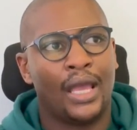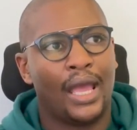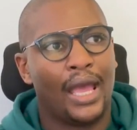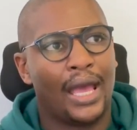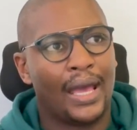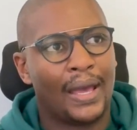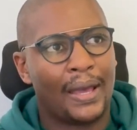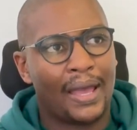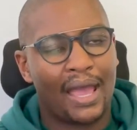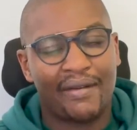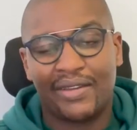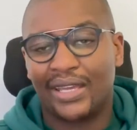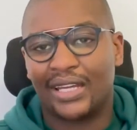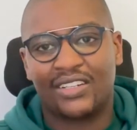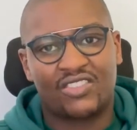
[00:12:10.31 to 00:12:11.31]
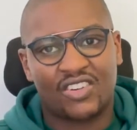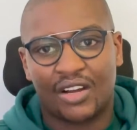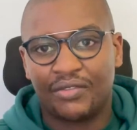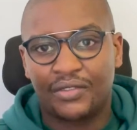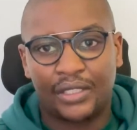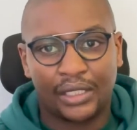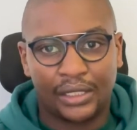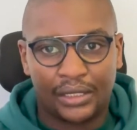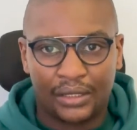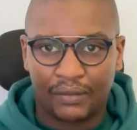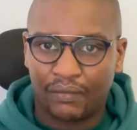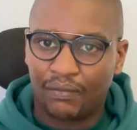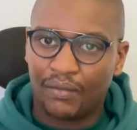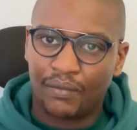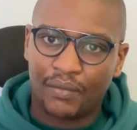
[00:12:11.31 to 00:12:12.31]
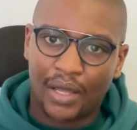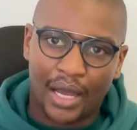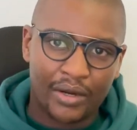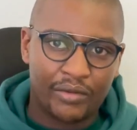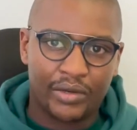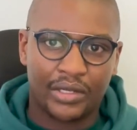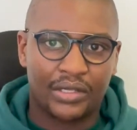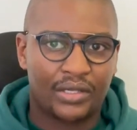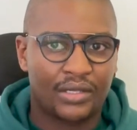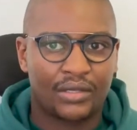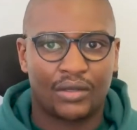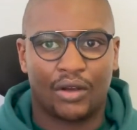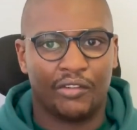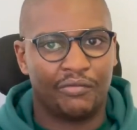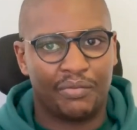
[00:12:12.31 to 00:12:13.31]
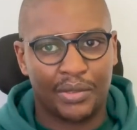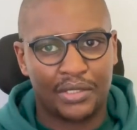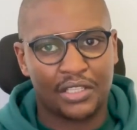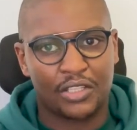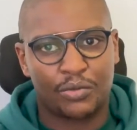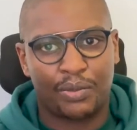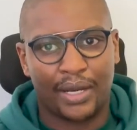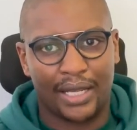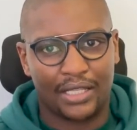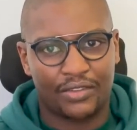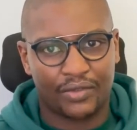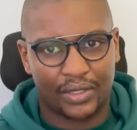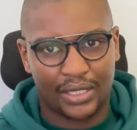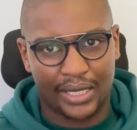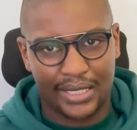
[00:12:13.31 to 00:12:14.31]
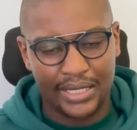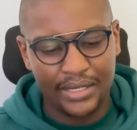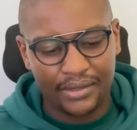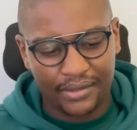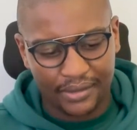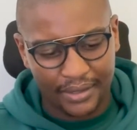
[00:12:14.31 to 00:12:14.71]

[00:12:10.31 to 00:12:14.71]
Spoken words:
having drafted hundreds of business plans for clients,